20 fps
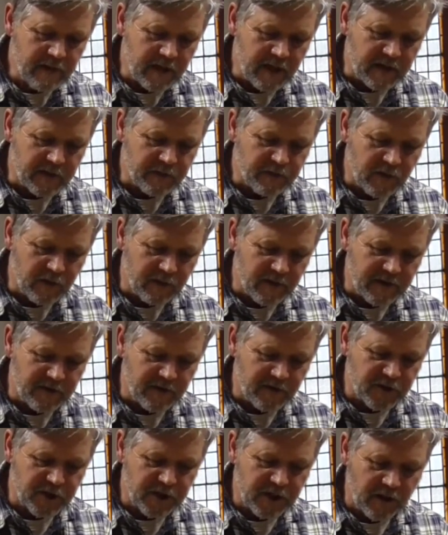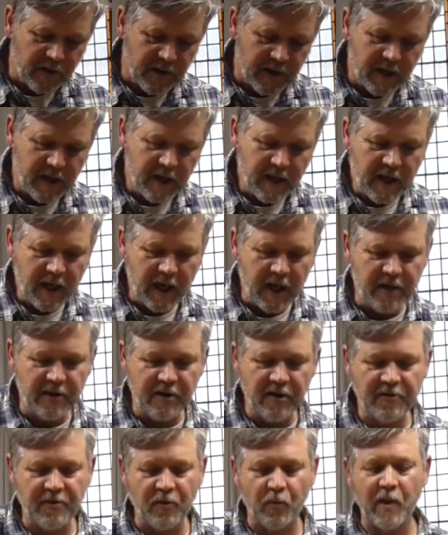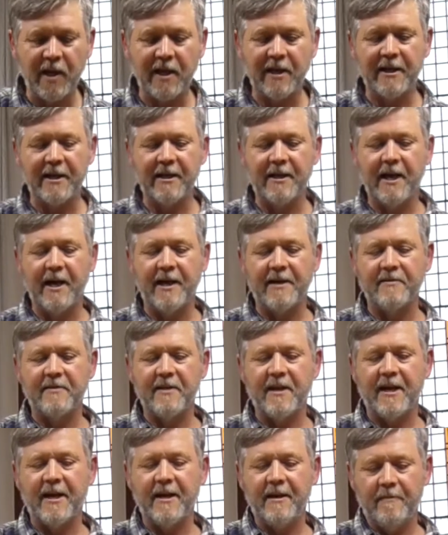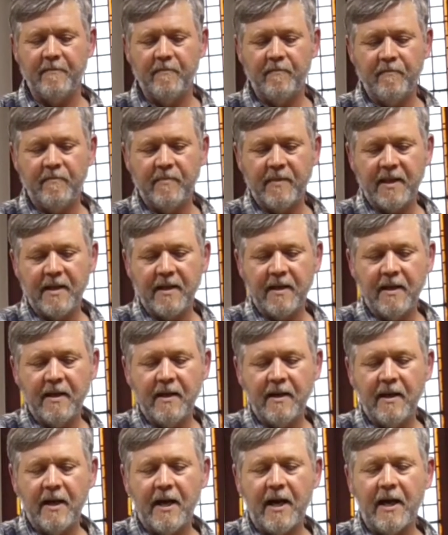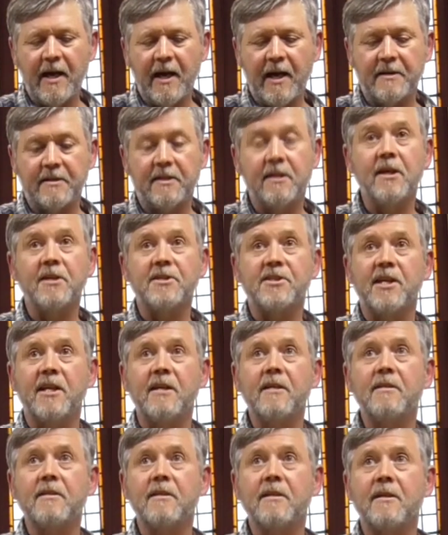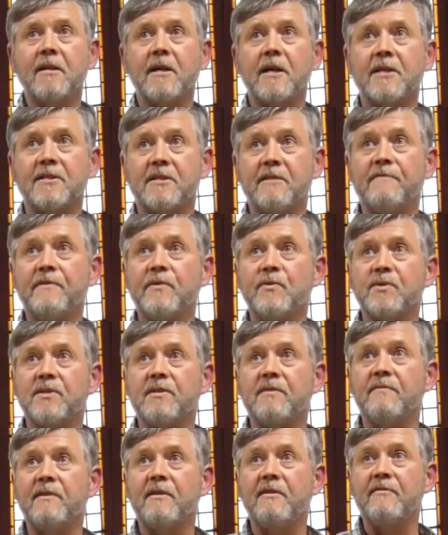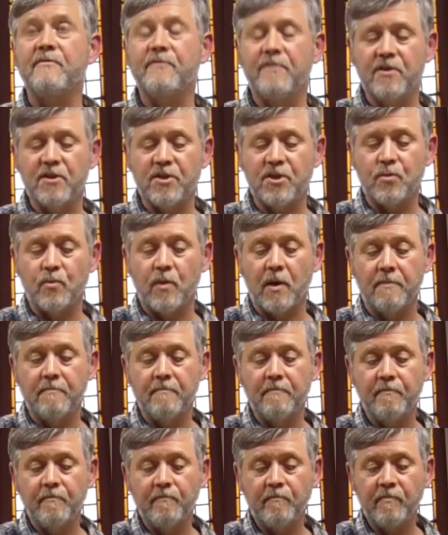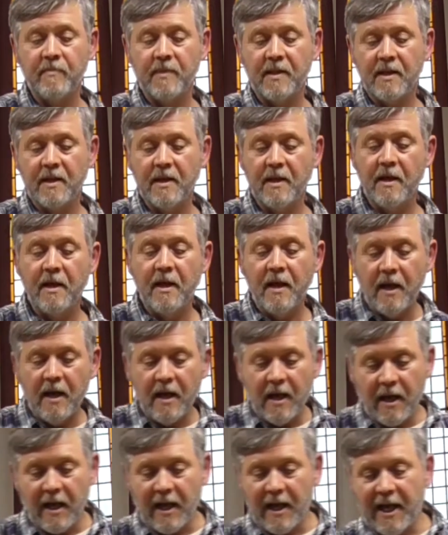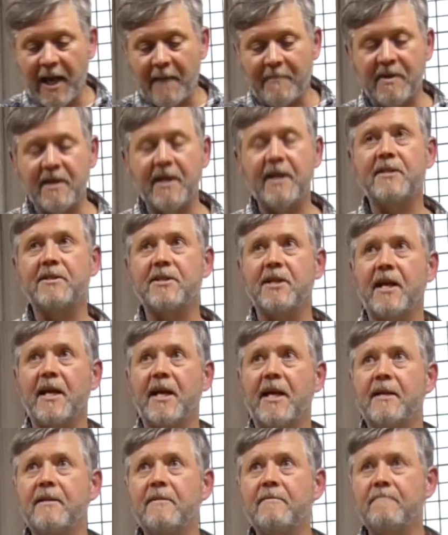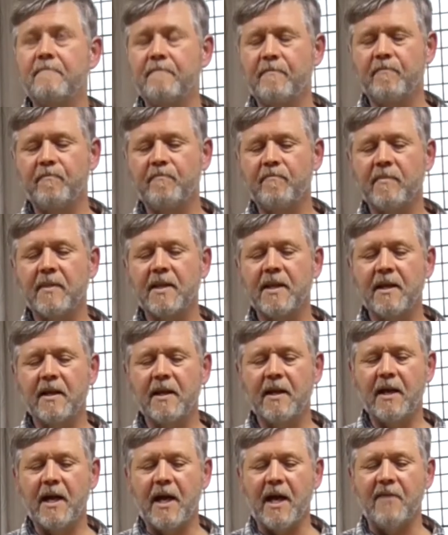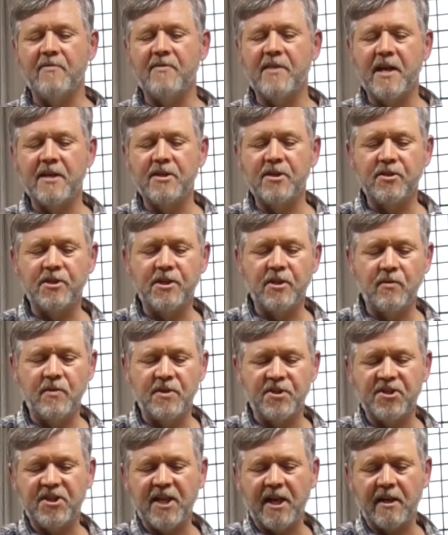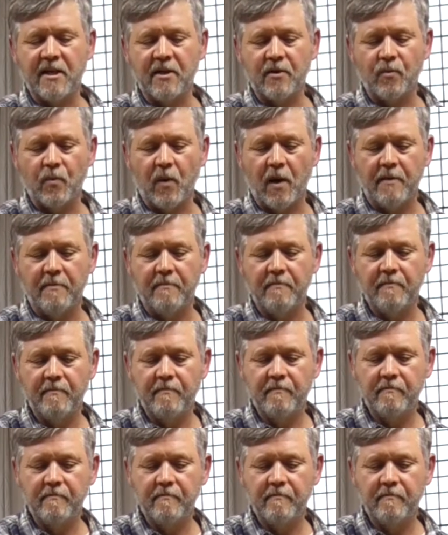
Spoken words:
That's probably not showing. Another wiggly line there, and cut it as if it was the very first one. Laminate it in, and then you do the second one.